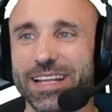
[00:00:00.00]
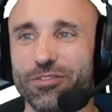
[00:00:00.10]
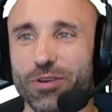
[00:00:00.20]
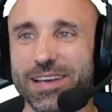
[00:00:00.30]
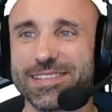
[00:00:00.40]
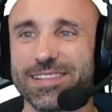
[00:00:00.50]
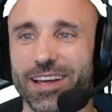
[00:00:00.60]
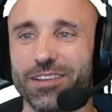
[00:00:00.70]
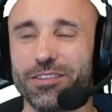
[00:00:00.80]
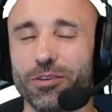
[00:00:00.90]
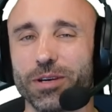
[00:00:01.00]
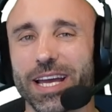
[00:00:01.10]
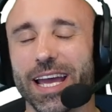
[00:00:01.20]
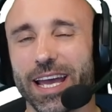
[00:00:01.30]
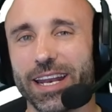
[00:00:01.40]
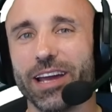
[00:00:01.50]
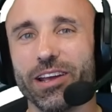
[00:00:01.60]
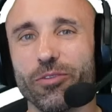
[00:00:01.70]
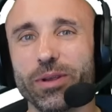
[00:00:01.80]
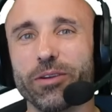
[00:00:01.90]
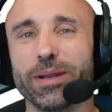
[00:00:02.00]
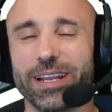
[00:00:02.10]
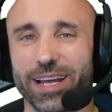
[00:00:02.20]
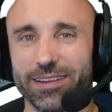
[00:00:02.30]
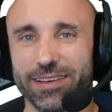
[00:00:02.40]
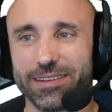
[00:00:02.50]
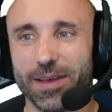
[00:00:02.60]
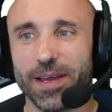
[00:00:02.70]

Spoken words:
addressed that too. And I really, really like that.